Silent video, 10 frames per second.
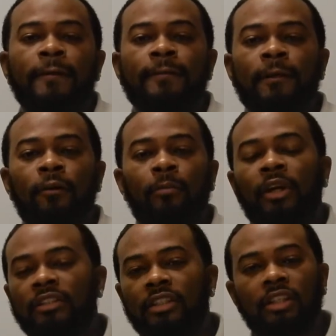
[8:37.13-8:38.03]
So the
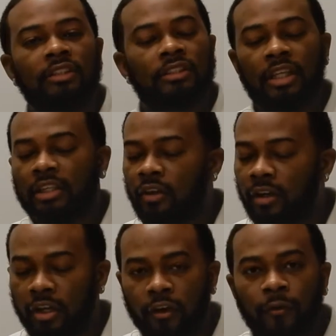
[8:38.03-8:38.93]
process doesn't take
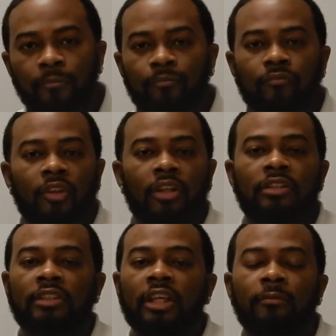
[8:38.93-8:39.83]
long at all. It
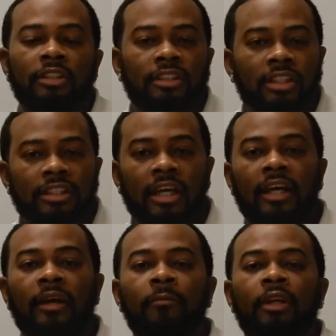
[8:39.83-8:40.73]
doesn't take much of your
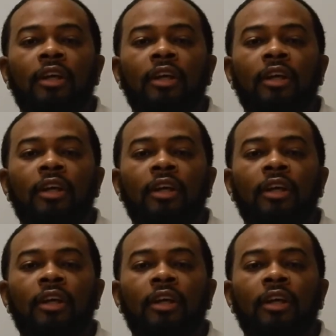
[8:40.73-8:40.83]
time.